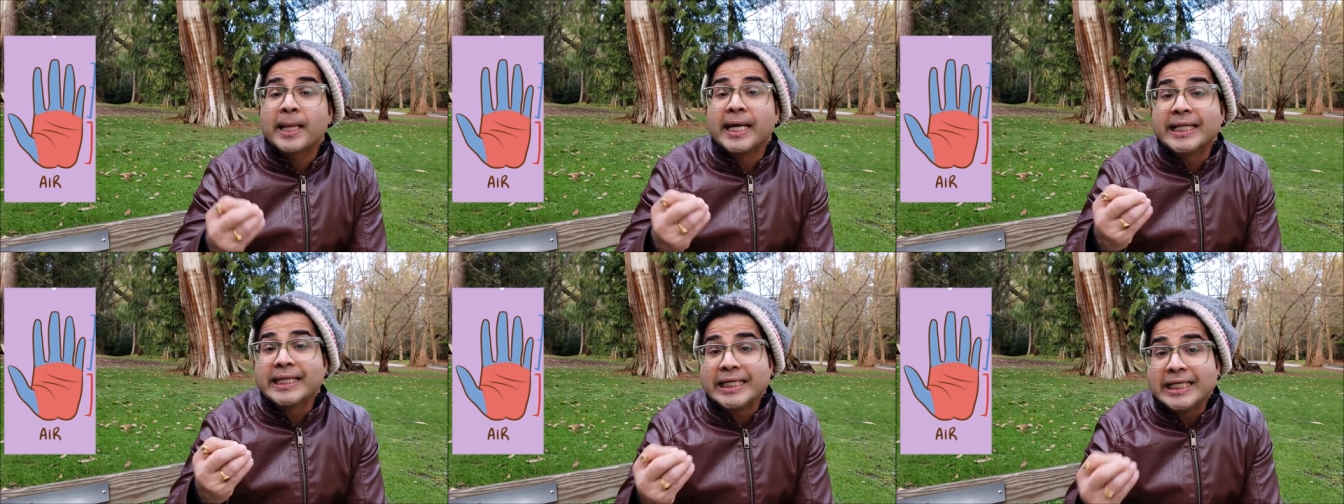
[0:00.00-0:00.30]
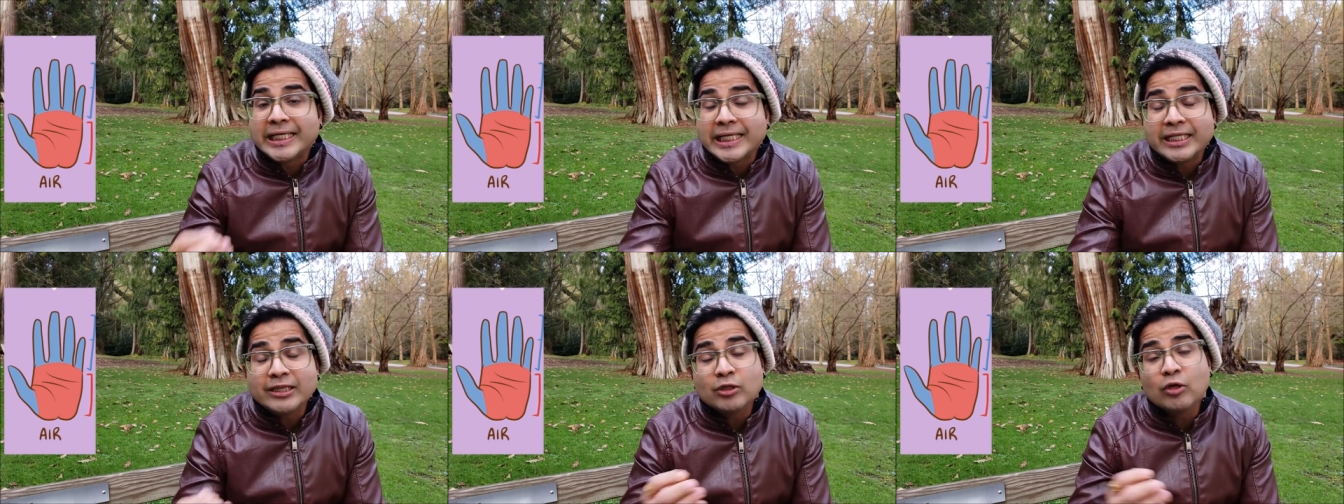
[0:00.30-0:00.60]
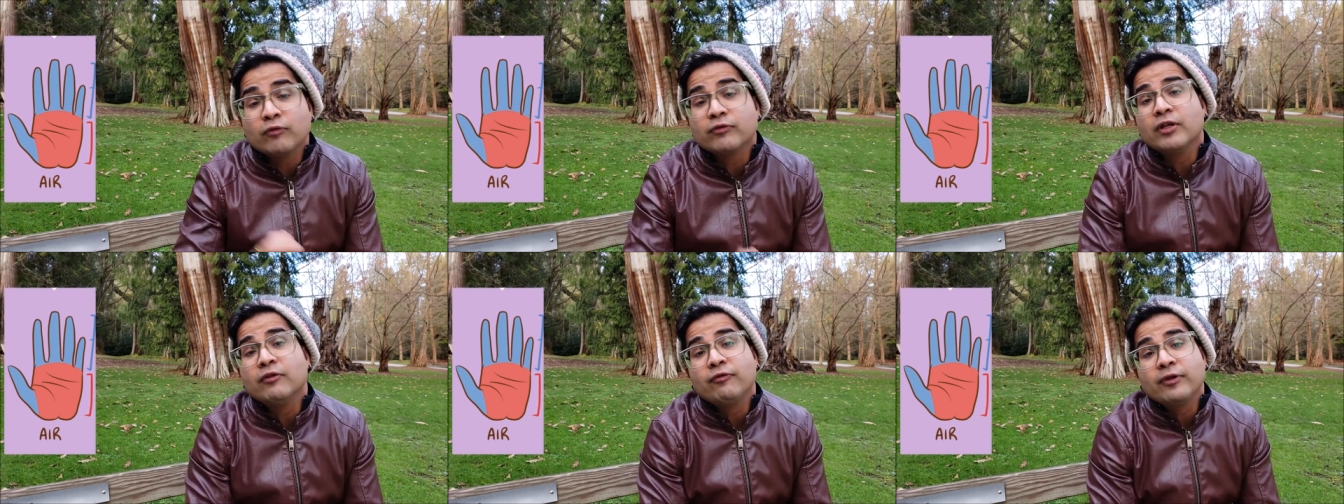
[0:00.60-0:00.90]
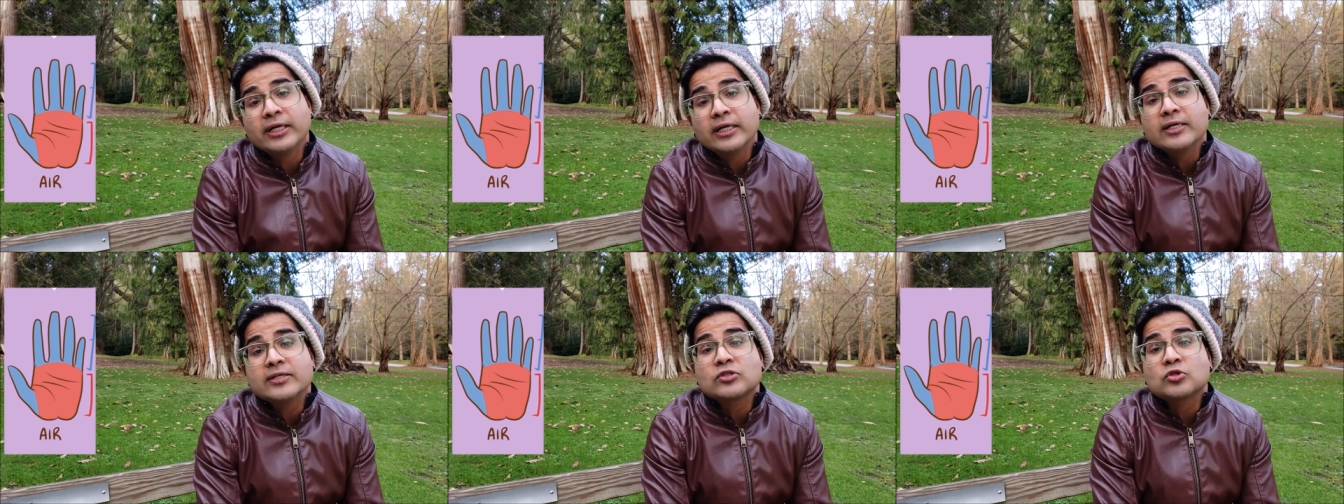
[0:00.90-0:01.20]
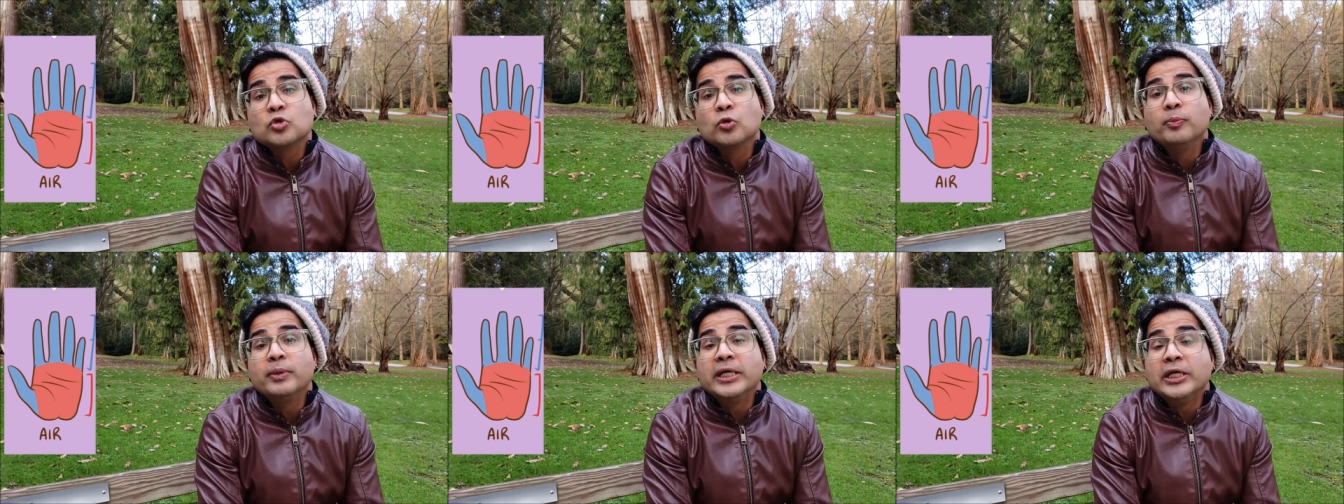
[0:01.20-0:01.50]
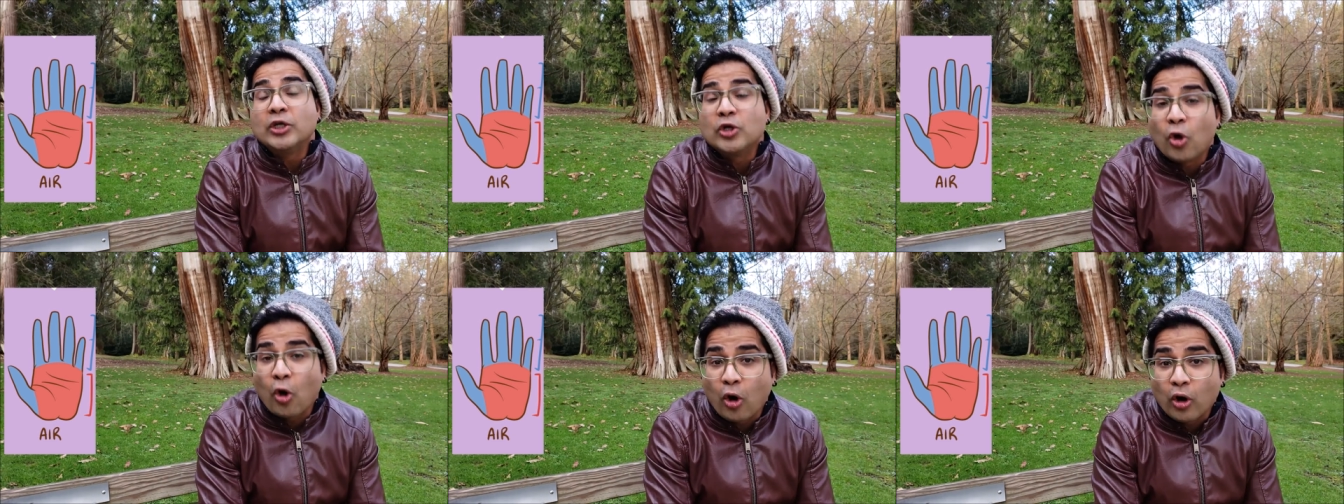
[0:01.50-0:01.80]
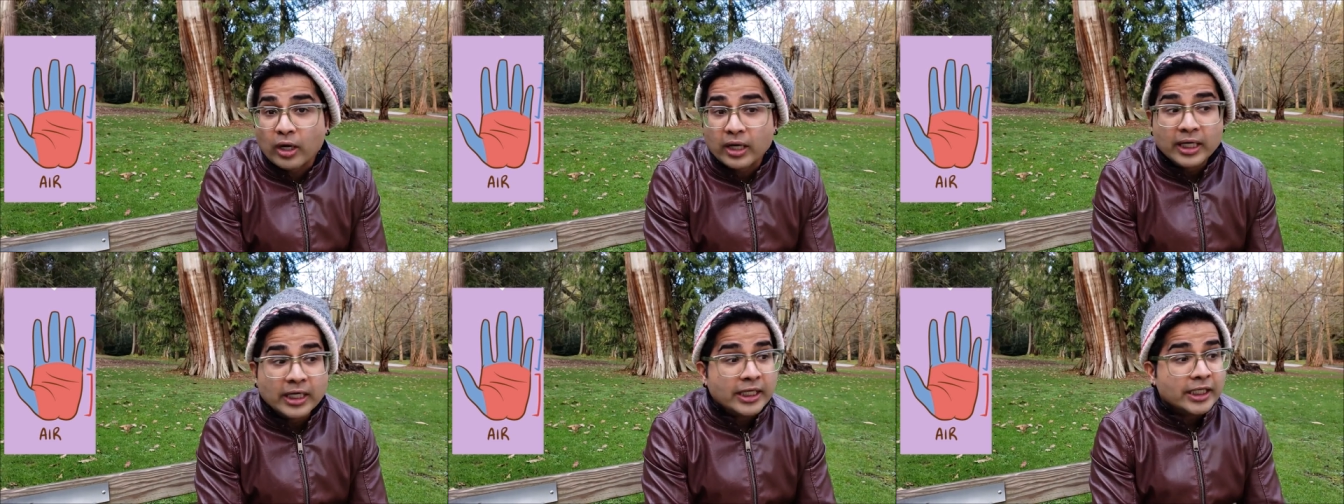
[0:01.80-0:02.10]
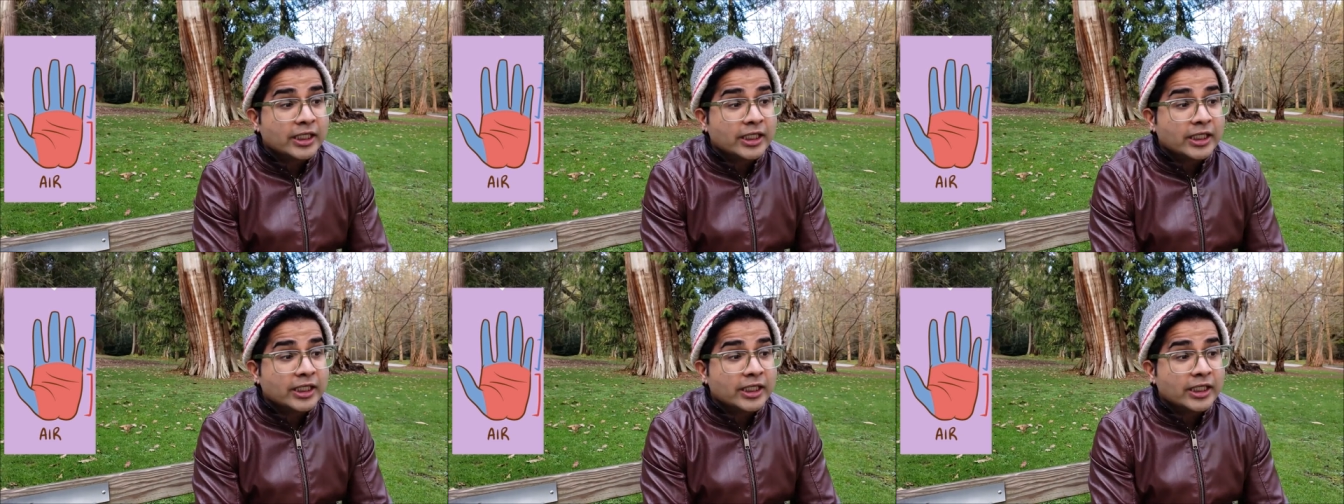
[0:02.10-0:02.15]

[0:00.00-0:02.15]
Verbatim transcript: and the length of the fingers to be long.